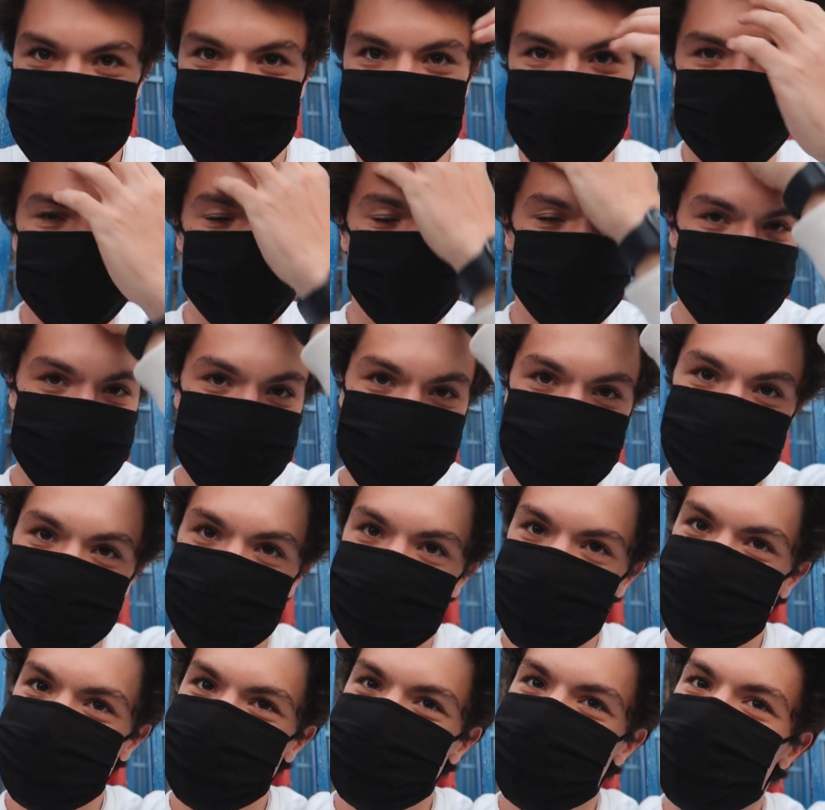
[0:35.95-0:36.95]
Okay,
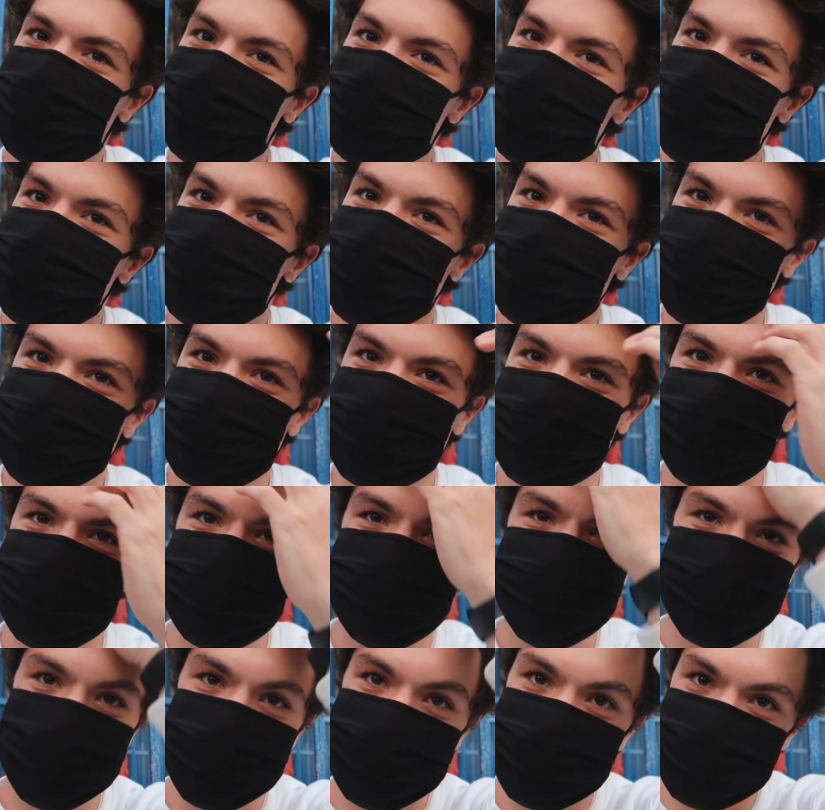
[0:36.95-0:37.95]
first order of
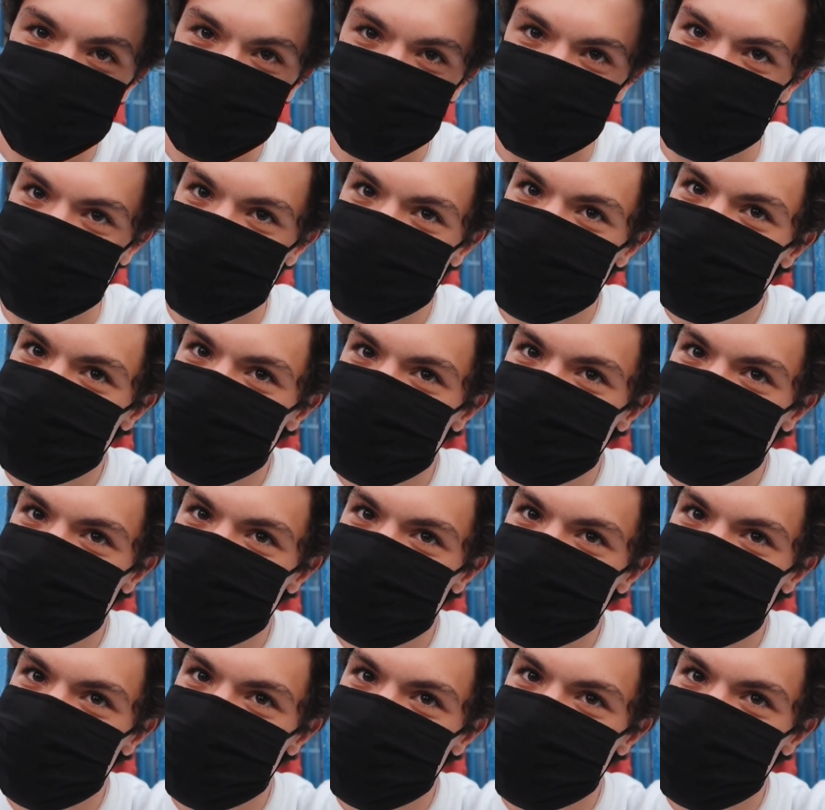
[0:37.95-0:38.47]
business, fix this.